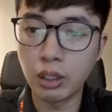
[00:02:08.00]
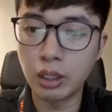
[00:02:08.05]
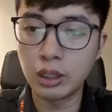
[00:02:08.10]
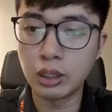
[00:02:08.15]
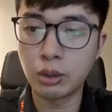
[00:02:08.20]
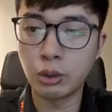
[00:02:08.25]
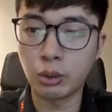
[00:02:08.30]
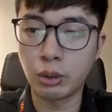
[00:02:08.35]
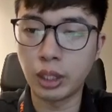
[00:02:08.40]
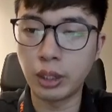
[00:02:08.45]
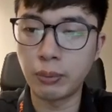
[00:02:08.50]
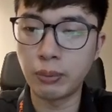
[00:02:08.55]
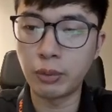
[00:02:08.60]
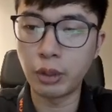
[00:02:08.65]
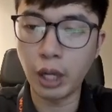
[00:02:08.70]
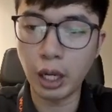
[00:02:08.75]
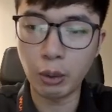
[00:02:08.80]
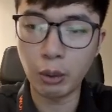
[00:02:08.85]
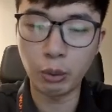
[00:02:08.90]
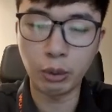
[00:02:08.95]
to keep
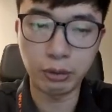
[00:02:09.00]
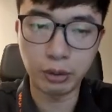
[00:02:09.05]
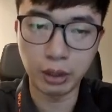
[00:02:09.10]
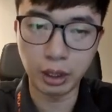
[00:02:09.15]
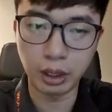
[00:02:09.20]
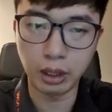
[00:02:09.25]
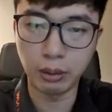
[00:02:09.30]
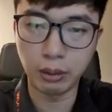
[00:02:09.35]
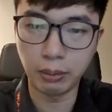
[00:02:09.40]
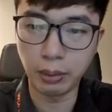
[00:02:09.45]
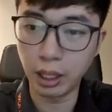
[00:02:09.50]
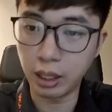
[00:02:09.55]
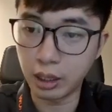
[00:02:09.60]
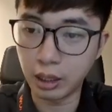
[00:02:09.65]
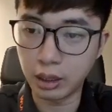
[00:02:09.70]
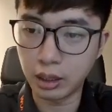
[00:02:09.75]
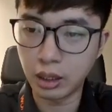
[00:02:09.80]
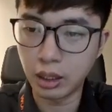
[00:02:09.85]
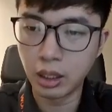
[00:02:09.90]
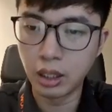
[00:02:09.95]
track with the
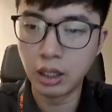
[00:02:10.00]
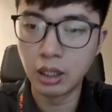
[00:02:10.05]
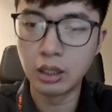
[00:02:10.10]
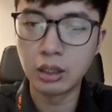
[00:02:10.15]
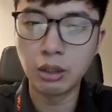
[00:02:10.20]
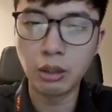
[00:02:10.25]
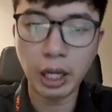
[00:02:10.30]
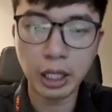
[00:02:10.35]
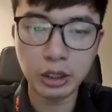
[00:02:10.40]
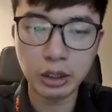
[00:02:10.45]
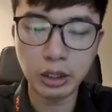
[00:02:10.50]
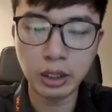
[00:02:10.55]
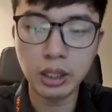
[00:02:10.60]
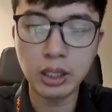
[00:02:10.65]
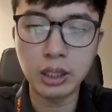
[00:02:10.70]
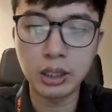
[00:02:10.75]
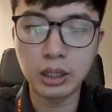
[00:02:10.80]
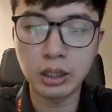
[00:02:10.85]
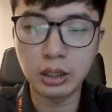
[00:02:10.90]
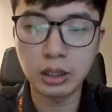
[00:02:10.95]
markets. So actually
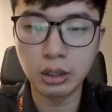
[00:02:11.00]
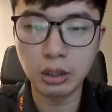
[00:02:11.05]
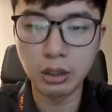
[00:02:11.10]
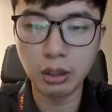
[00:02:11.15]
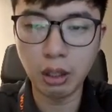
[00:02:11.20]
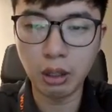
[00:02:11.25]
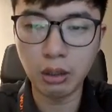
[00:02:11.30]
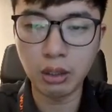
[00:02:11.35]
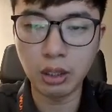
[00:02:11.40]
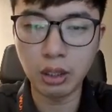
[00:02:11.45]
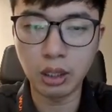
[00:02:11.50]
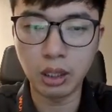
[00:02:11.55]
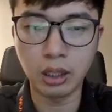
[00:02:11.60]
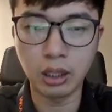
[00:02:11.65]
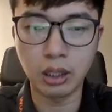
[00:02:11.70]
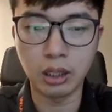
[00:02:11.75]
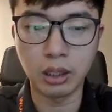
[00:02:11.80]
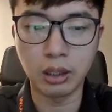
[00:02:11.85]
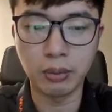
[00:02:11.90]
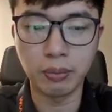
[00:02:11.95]
it's not
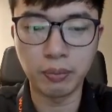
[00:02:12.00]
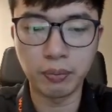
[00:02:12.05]
a